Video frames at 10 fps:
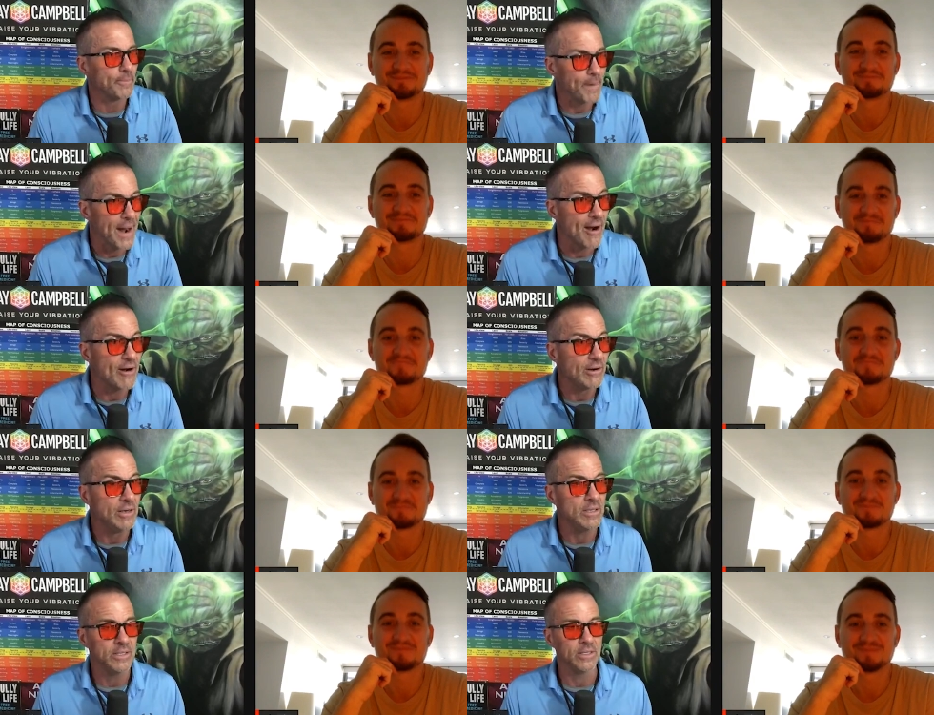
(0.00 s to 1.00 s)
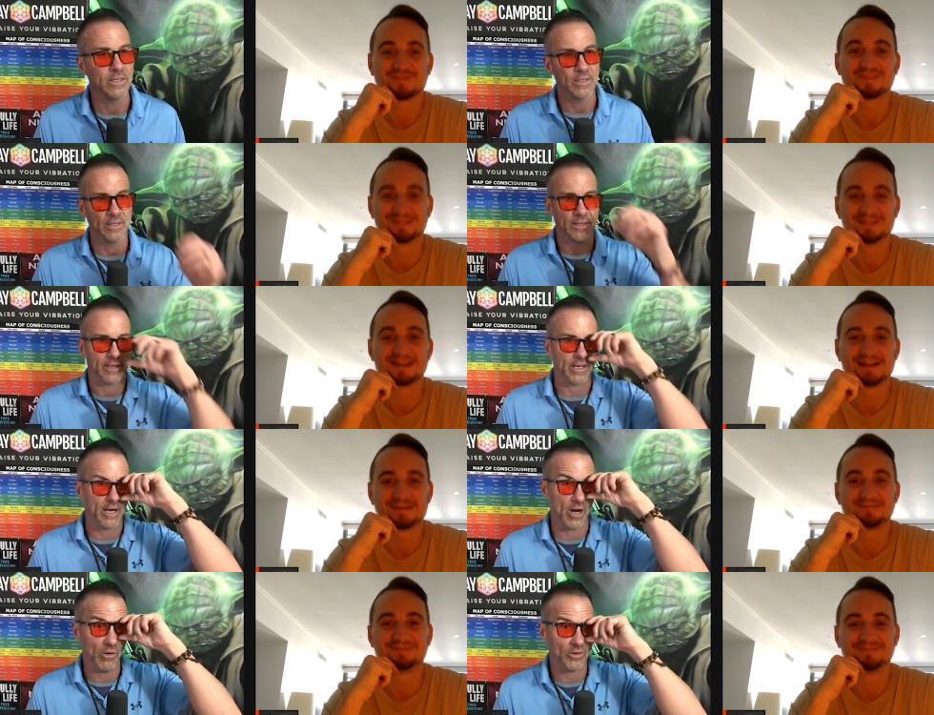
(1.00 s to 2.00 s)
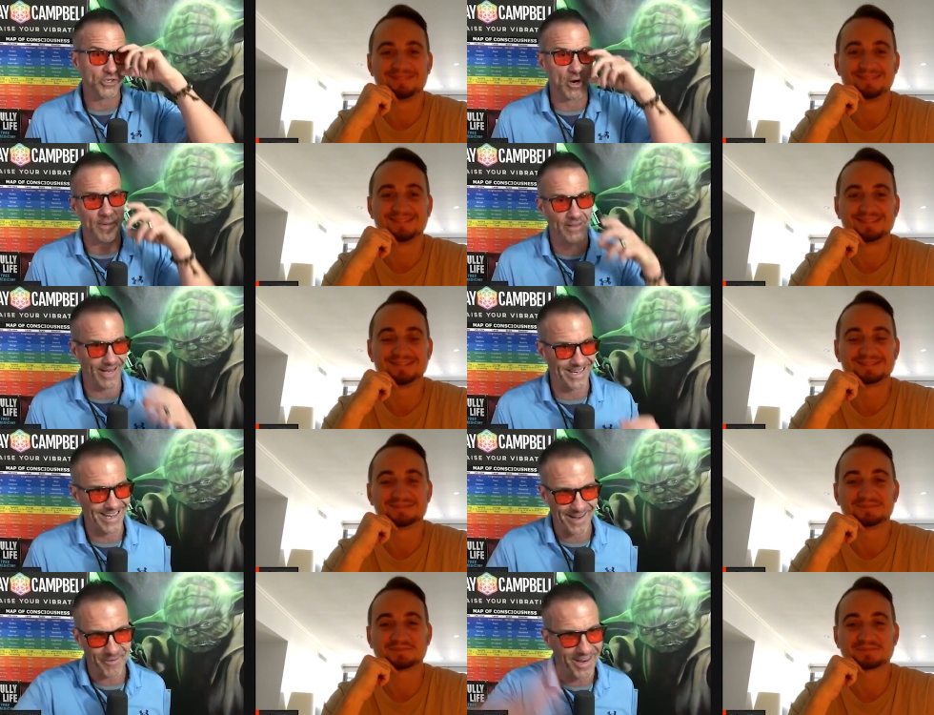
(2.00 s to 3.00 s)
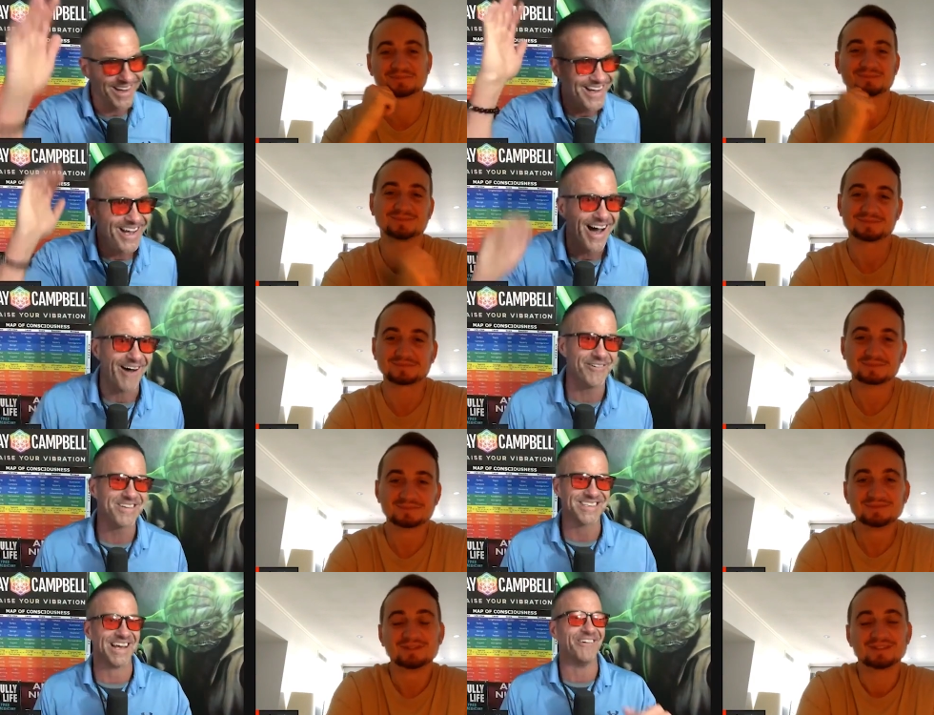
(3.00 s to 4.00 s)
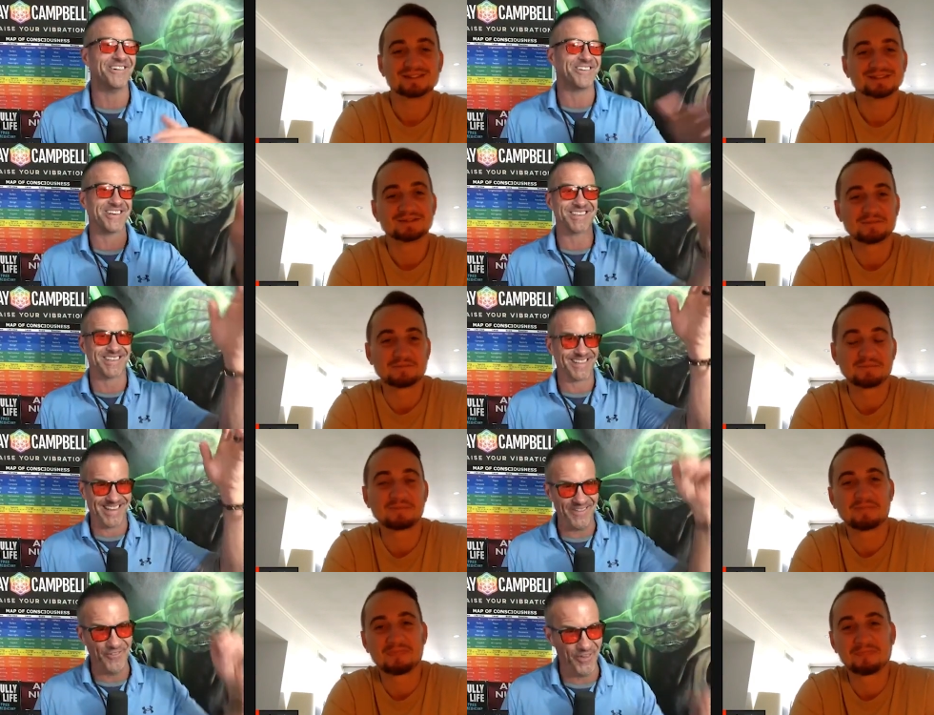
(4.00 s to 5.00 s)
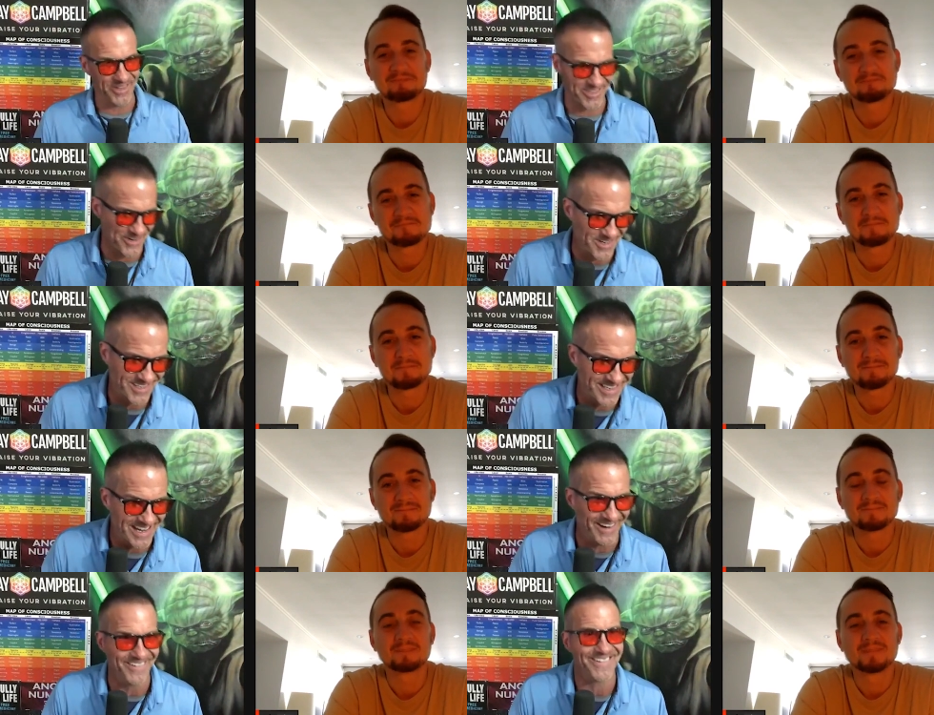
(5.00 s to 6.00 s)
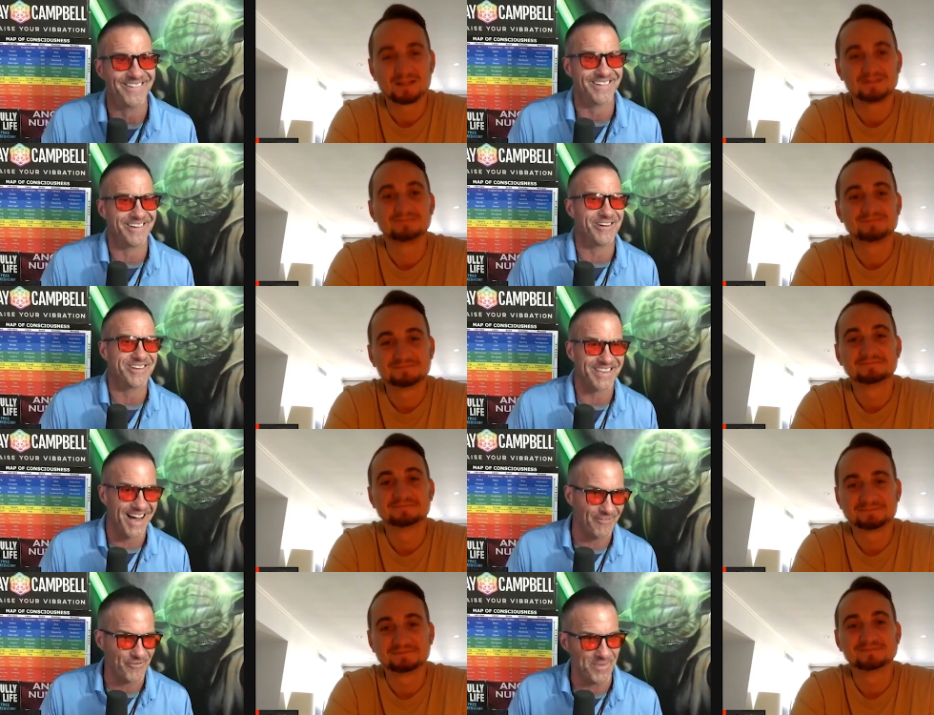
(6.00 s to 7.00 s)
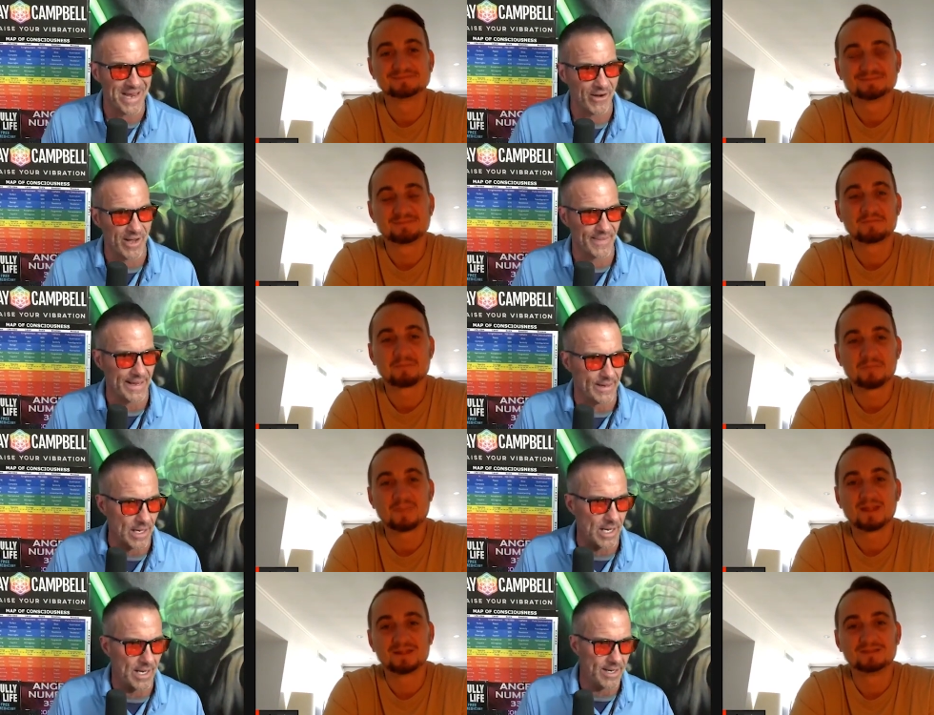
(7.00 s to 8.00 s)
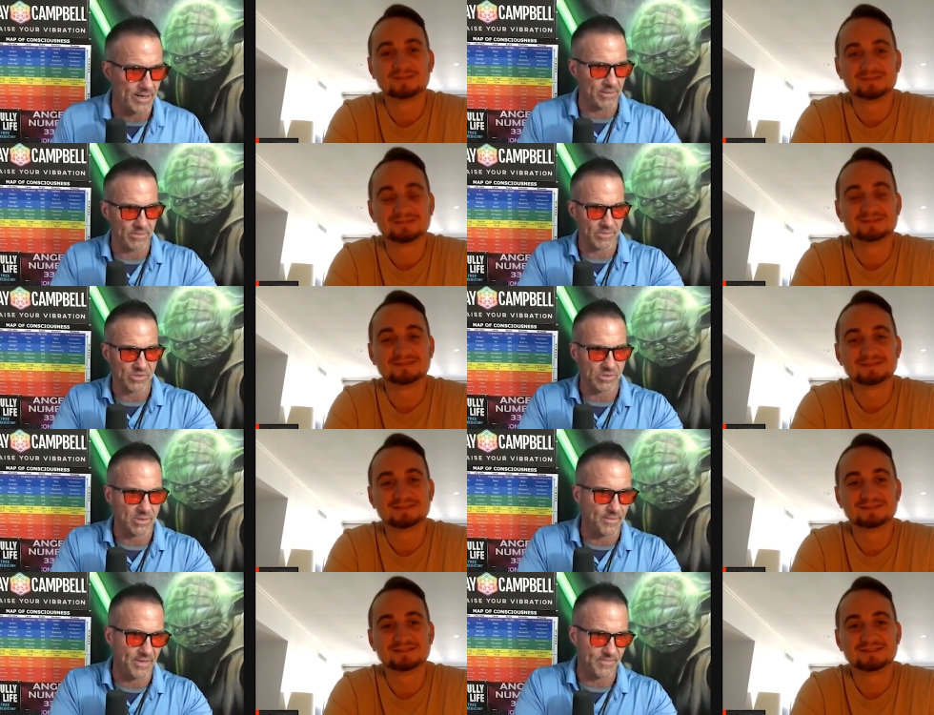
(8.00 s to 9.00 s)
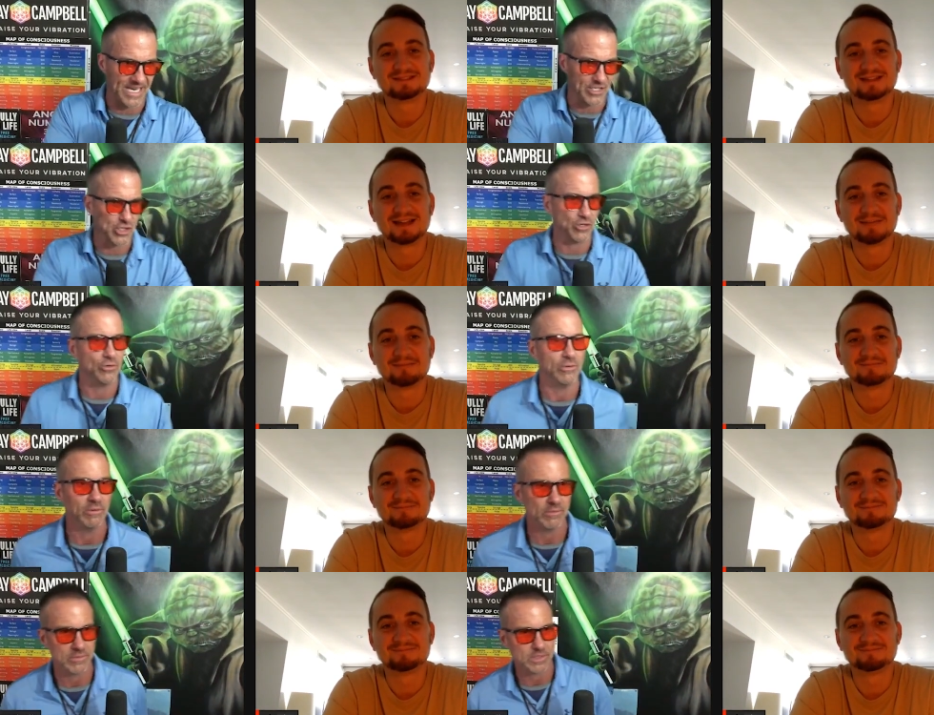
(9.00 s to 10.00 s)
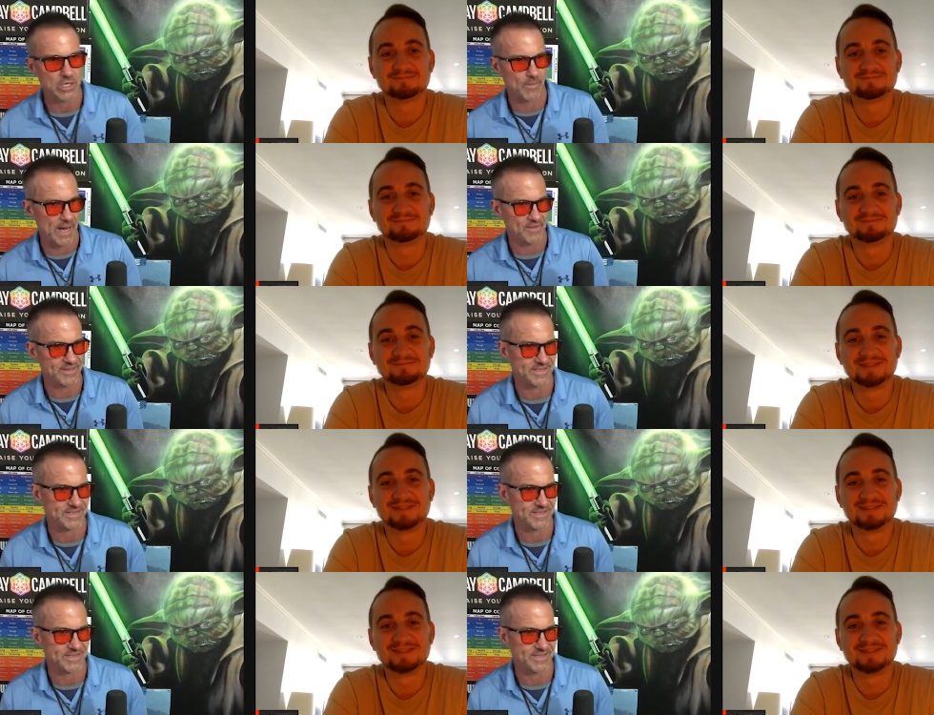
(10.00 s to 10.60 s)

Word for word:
Speaker 1: a pair. Yeah. You know? So I mean, like, I'm a, I'm gonna be selling just influencers, you know, your stuff from now on. Like, uh, here, I'm gonna text yeah. you. Go buy these